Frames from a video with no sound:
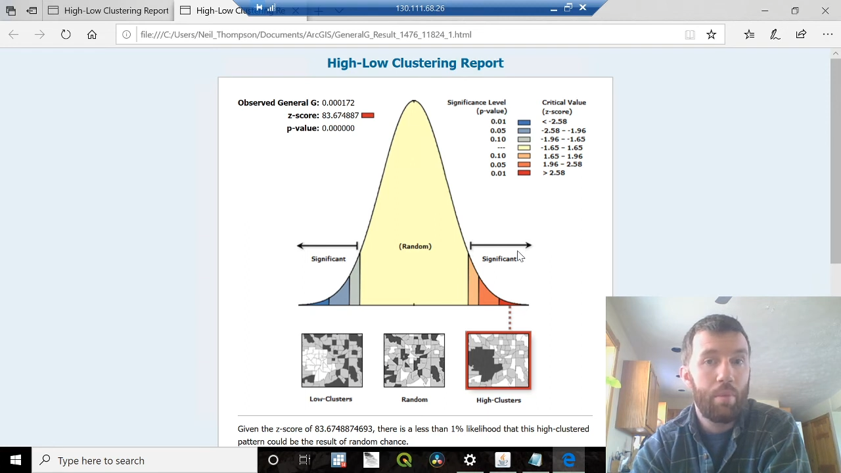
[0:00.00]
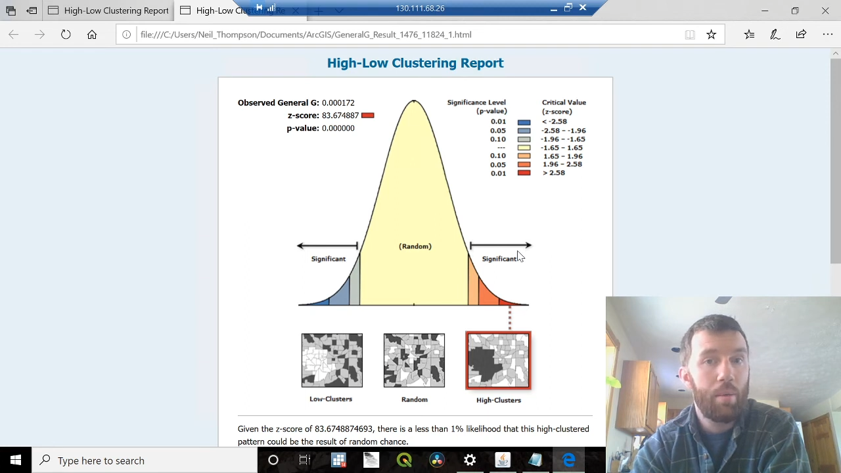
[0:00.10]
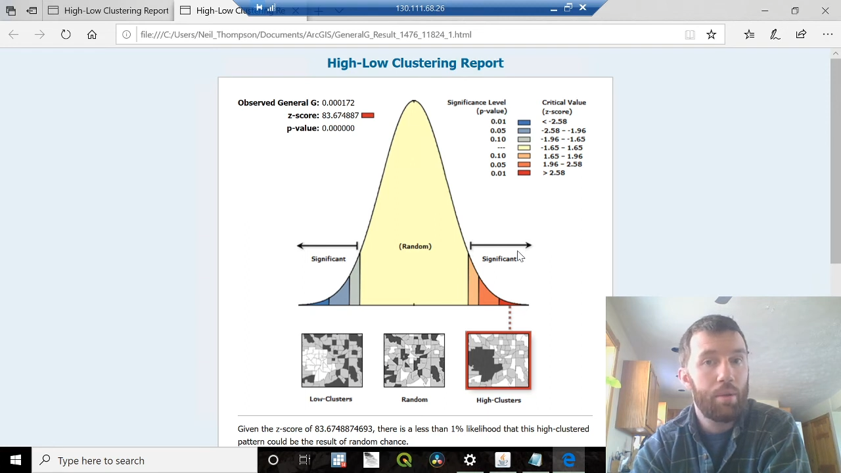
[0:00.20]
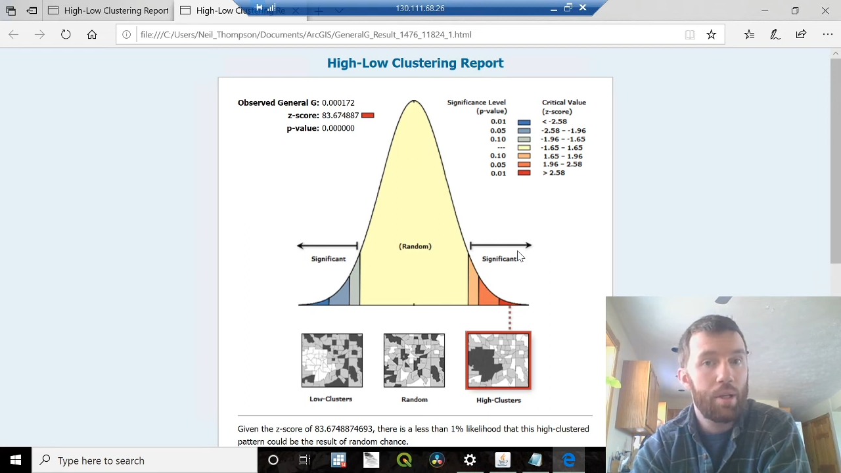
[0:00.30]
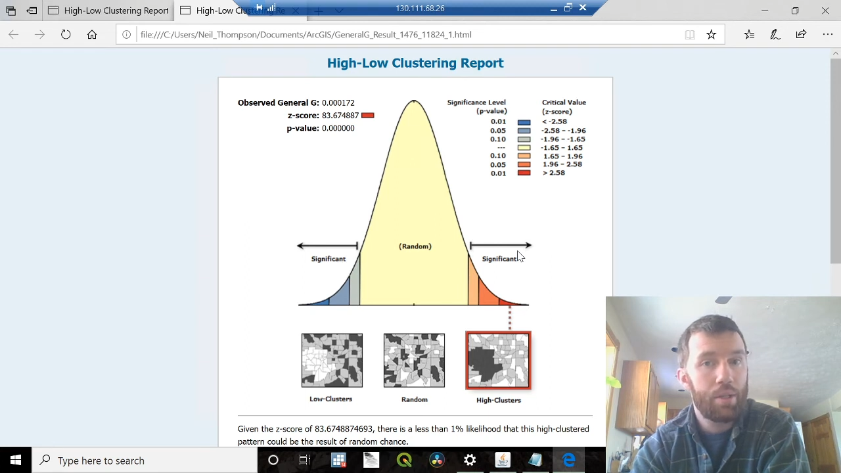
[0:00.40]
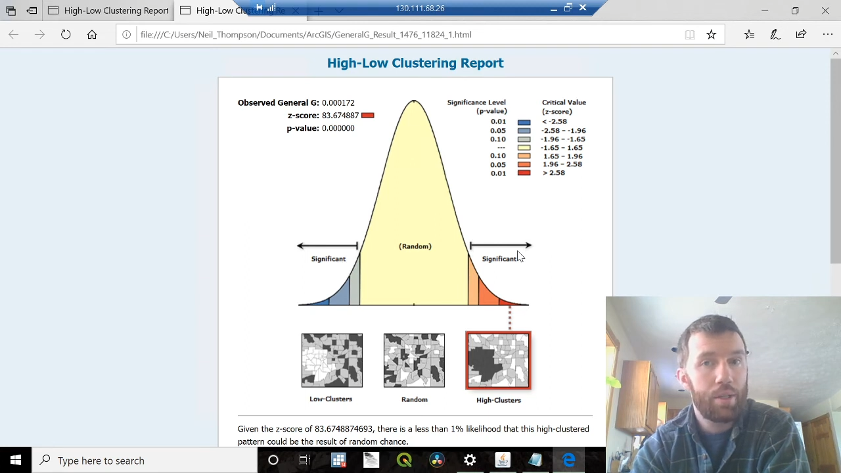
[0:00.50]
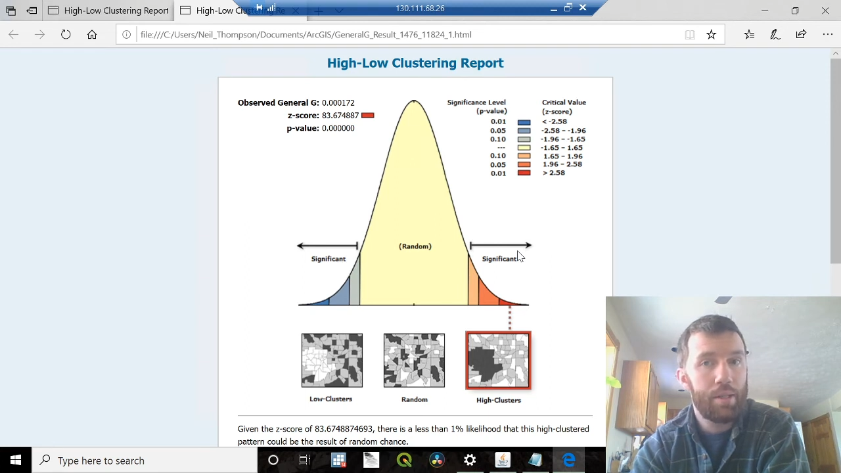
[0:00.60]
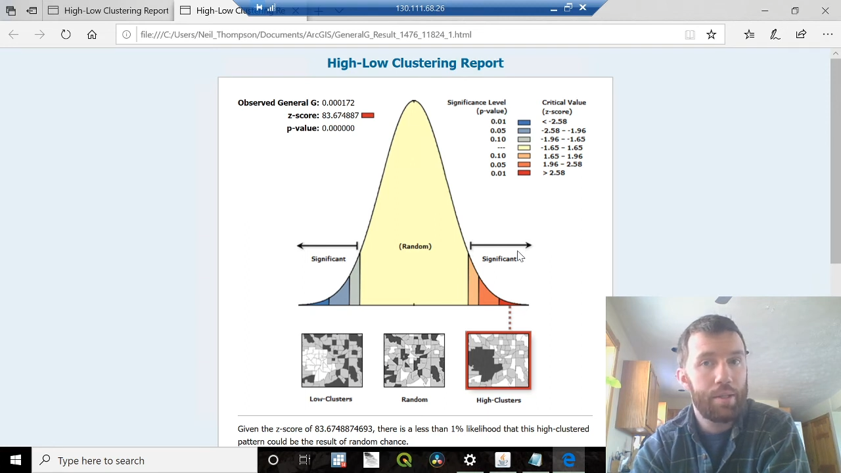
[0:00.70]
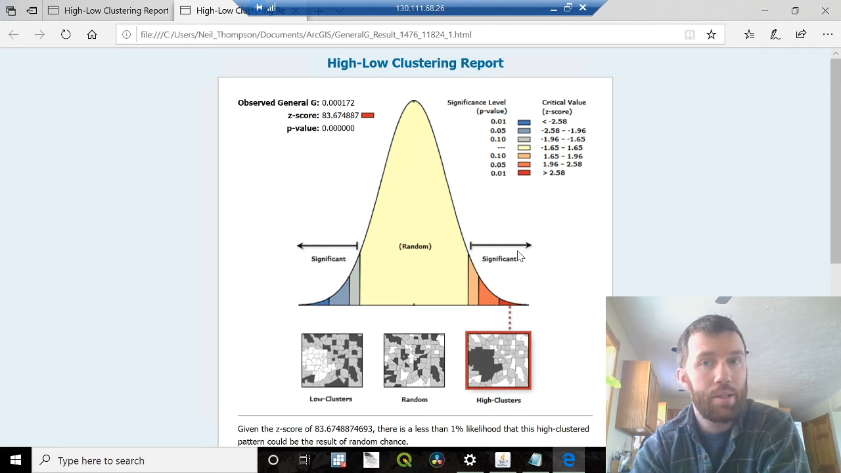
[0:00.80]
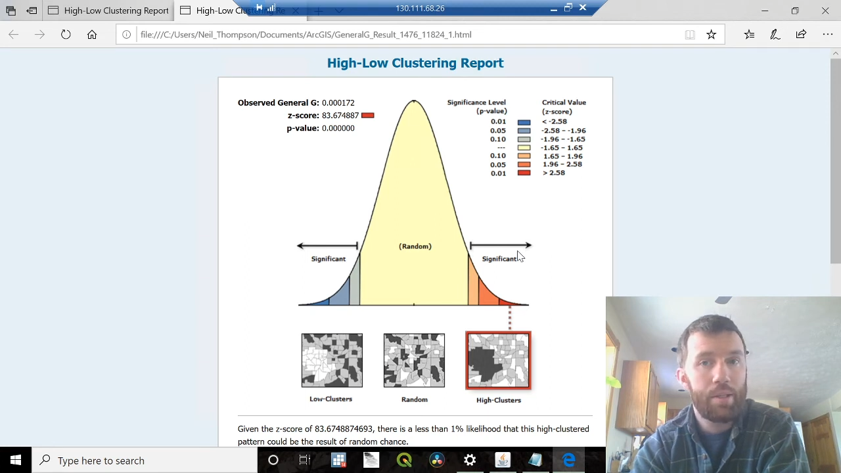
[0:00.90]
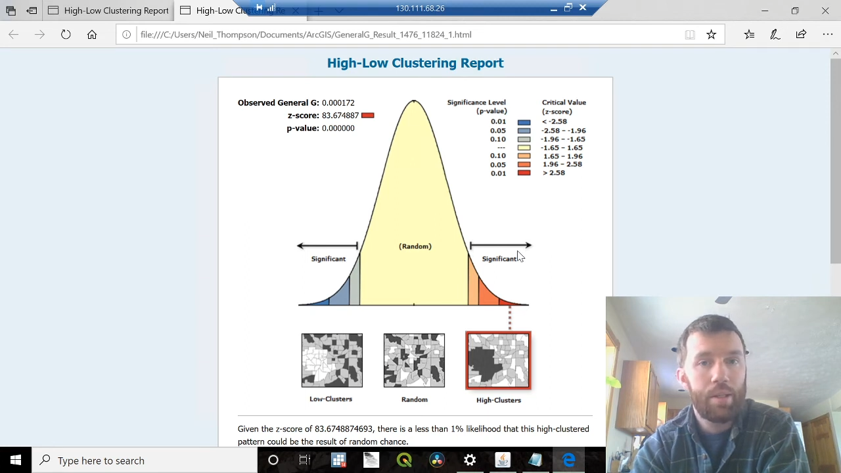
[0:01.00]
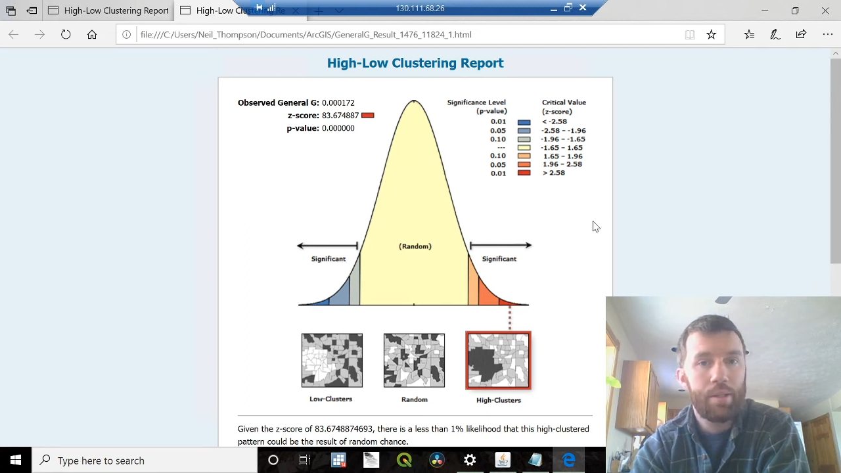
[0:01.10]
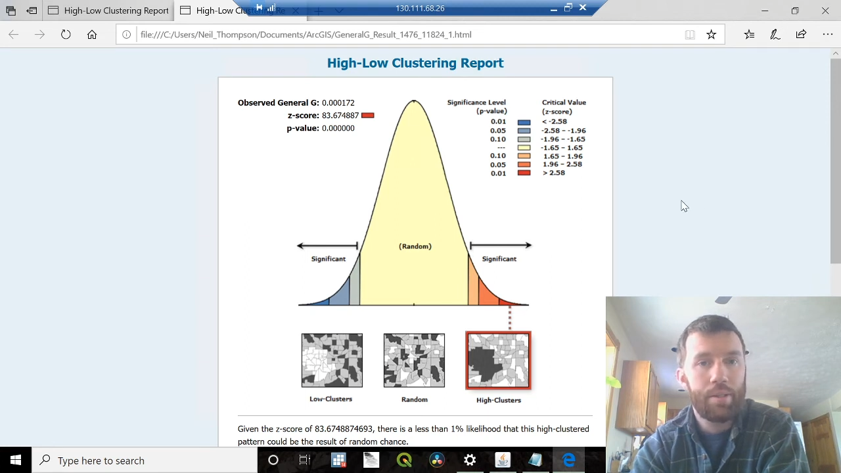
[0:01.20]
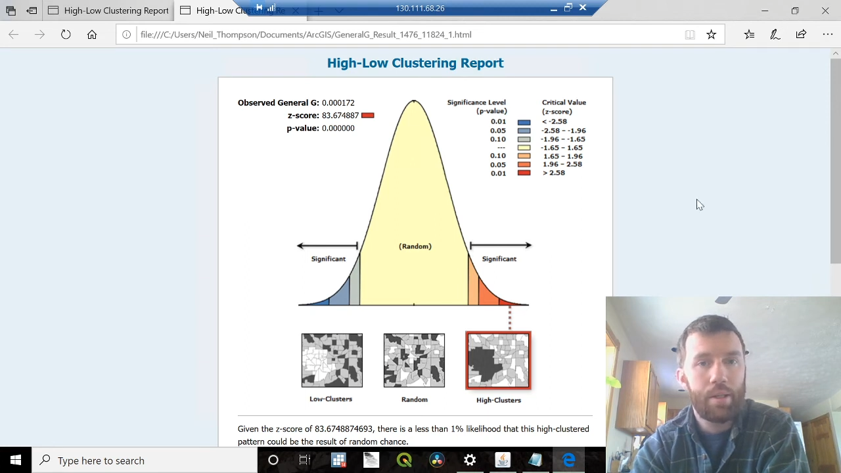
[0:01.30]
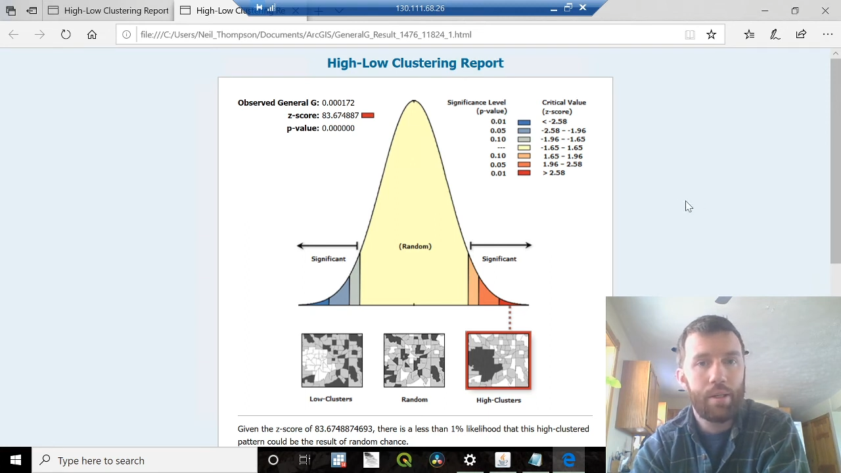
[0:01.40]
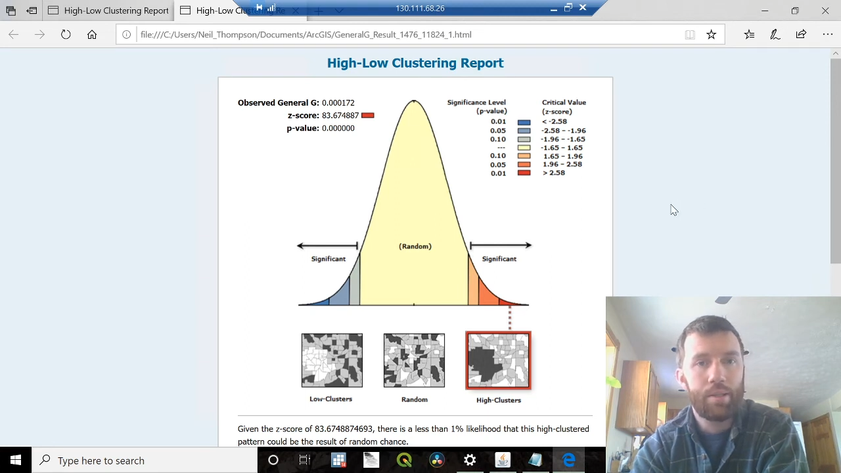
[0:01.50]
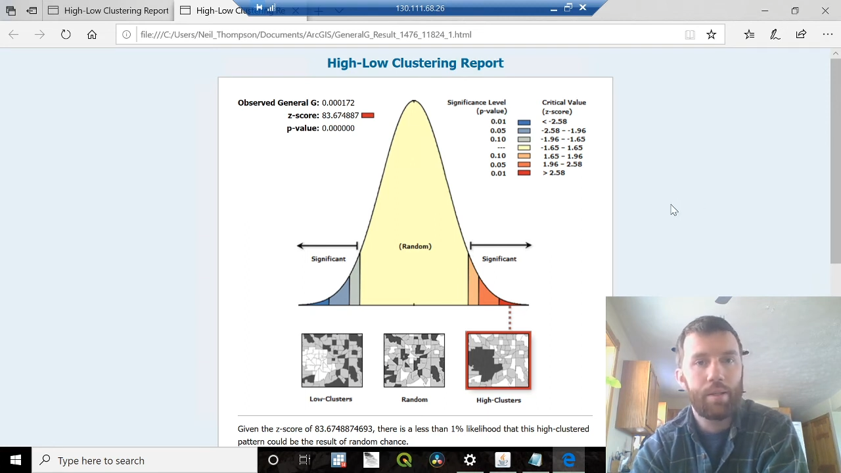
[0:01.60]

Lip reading: population densities in cities.